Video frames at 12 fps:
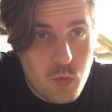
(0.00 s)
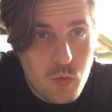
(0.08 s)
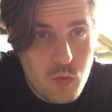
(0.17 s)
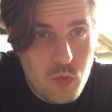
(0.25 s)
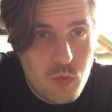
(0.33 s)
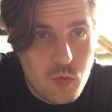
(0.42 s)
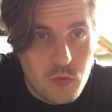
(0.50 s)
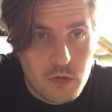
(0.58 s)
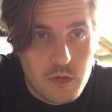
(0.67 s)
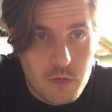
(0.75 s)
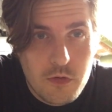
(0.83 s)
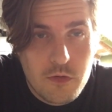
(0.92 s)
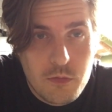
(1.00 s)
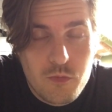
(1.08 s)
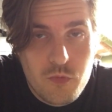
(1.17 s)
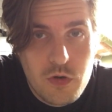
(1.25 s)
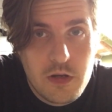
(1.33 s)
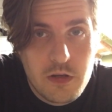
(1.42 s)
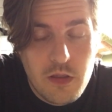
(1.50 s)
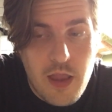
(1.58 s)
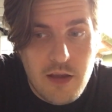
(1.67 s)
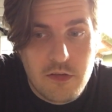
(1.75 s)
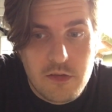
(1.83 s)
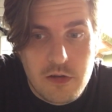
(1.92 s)
Ooh, there were some really
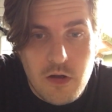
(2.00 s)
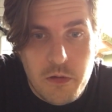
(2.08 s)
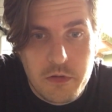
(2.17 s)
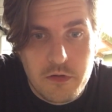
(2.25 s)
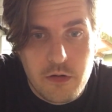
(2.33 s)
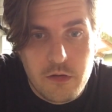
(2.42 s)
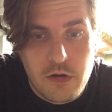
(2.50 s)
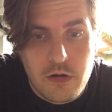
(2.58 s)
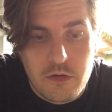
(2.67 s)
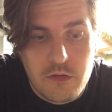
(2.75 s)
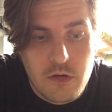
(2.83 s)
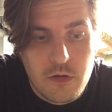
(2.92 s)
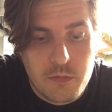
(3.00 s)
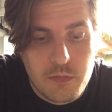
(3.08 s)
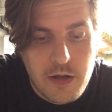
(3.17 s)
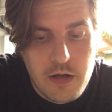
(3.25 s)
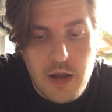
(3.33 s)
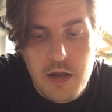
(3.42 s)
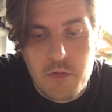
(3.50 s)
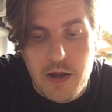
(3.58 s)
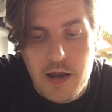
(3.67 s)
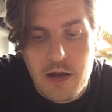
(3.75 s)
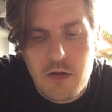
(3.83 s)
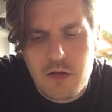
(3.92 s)
nasty comments out there. So anyway,
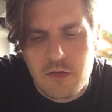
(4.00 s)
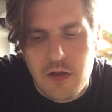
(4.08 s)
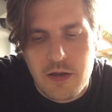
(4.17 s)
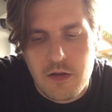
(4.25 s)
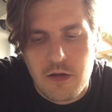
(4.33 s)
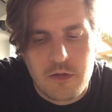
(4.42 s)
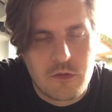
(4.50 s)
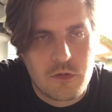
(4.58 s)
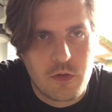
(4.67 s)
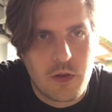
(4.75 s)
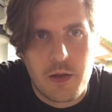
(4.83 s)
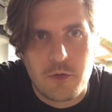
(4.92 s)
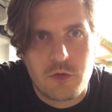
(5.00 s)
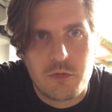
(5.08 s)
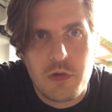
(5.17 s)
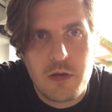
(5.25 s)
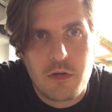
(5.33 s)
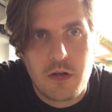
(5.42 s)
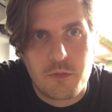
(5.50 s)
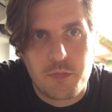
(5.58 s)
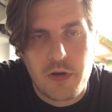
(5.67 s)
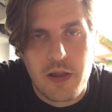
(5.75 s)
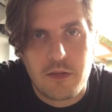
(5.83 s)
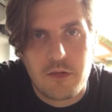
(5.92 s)
Shamim got
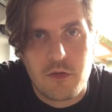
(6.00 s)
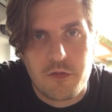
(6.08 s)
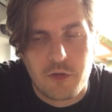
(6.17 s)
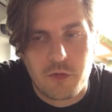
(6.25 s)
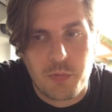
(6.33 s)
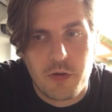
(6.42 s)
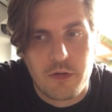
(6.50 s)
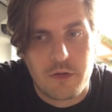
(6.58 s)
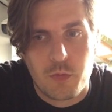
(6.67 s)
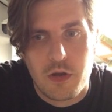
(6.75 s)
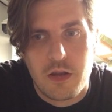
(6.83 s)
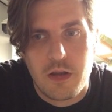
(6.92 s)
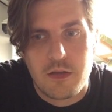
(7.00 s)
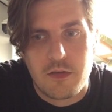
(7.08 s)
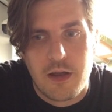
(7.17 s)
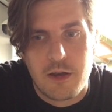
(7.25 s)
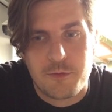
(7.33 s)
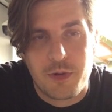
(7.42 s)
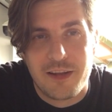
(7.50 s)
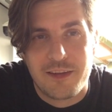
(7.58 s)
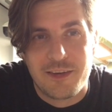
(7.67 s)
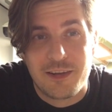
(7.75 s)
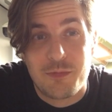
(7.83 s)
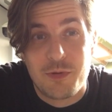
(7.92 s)
plenty of experience with it. I have
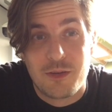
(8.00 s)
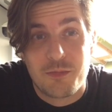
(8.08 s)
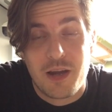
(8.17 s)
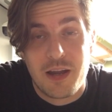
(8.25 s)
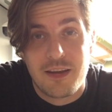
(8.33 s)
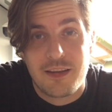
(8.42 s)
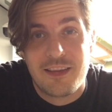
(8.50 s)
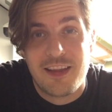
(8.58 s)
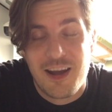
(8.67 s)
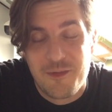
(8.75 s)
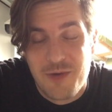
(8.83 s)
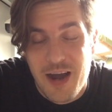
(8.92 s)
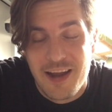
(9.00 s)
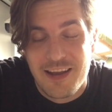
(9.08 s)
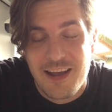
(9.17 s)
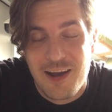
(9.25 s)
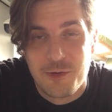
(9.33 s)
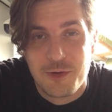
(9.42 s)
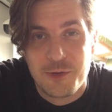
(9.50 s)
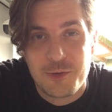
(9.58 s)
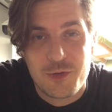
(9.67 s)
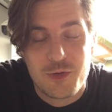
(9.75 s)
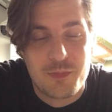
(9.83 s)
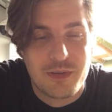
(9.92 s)
plenty of experience by it by now on
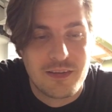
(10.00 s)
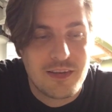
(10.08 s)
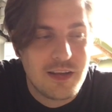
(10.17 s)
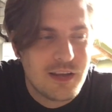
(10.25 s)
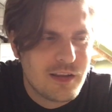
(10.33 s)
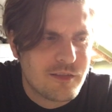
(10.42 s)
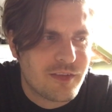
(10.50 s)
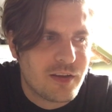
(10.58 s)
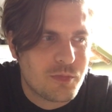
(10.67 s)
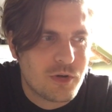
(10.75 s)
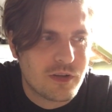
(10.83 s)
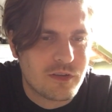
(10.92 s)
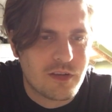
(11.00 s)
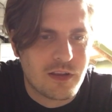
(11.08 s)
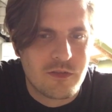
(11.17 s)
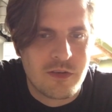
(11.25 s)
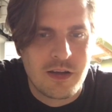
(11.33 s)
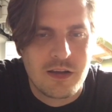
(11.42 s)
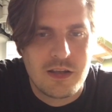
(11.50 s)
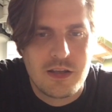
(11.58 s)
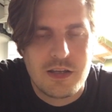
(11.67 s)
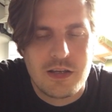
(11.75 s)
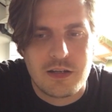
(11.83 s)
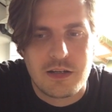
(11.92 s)
YouTube and Facebook, etc.
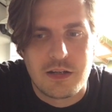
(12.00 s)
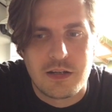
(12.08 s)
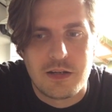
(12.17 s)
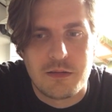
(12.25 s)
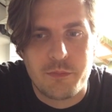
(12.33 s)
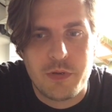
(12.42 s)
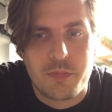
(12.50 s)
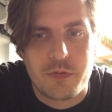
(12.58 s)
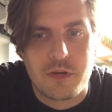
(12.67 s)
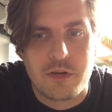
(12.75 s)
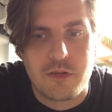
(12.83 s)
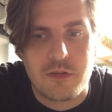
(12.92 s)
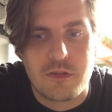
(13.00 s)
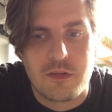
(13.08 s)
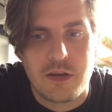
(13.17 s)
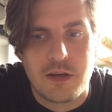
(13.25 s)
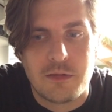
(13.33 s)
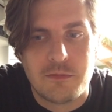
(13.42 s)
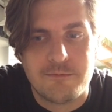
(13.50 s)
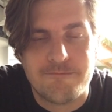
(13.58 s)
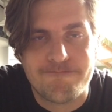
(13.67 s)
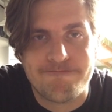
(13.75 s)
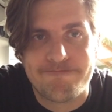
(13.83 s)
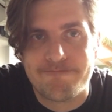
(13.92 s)
People are just
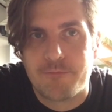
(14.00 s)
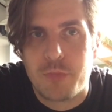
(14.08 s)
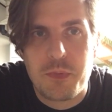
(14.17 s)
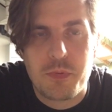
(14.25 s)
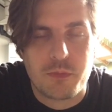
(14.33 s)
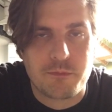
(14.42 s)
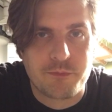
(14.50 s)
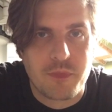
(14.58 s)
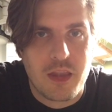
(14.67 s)
people.